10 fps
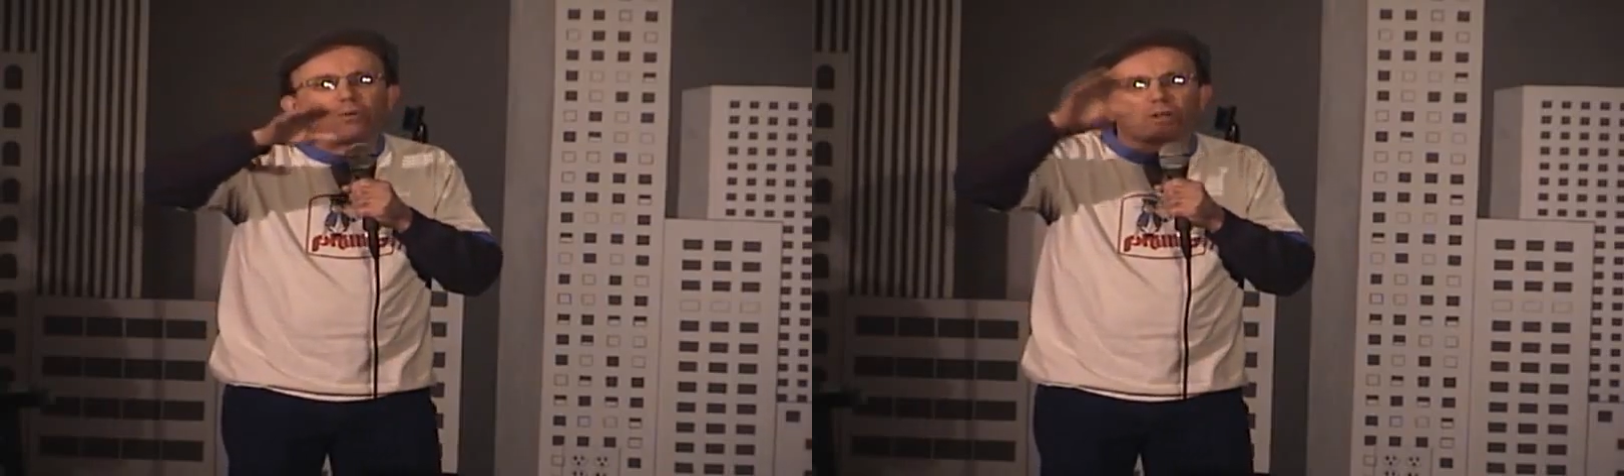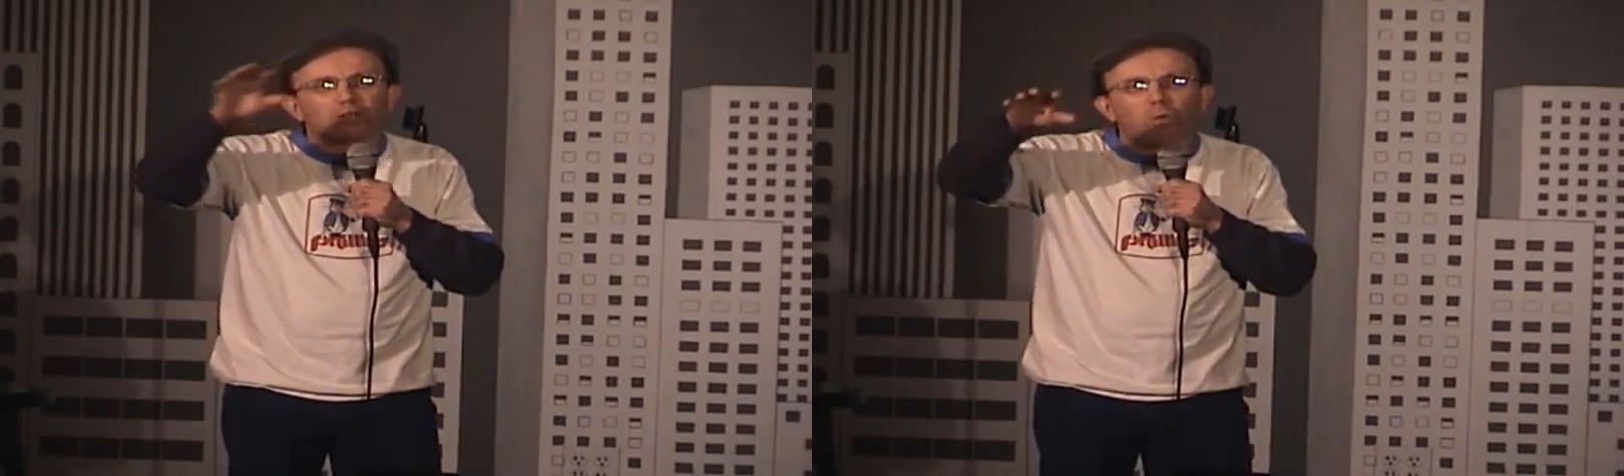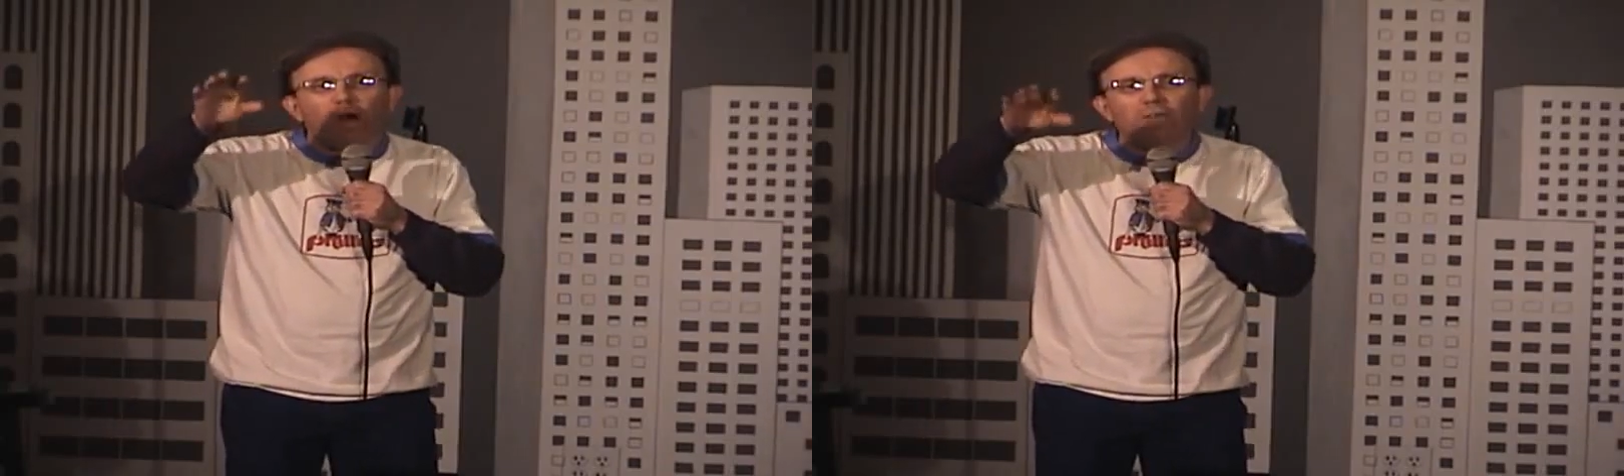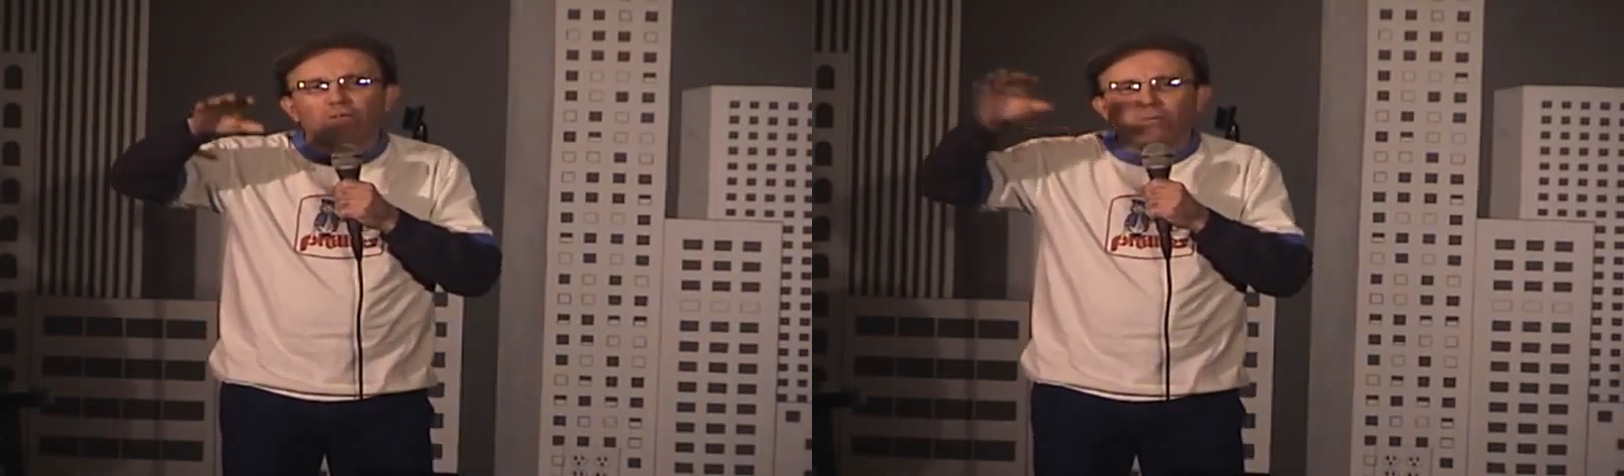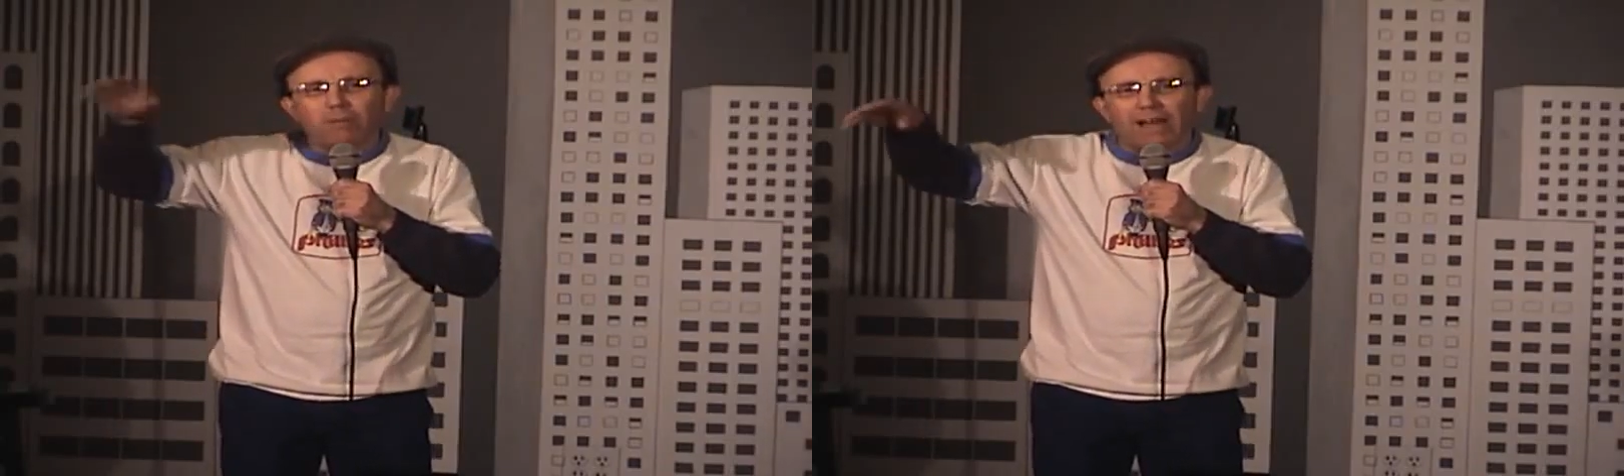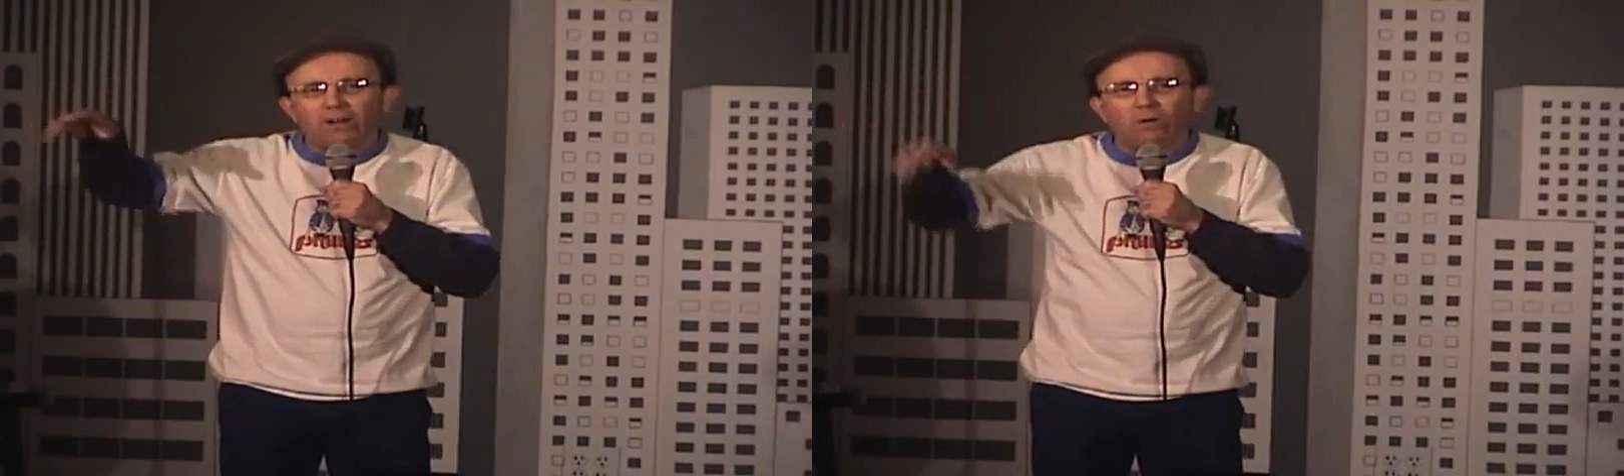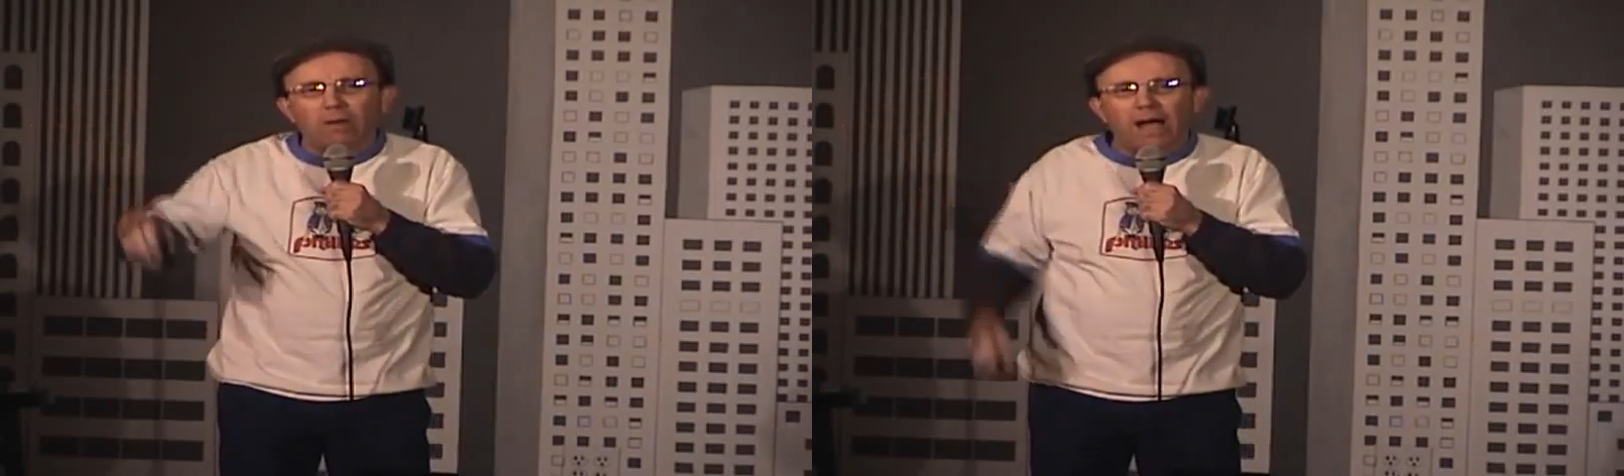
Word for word: put his wife on medical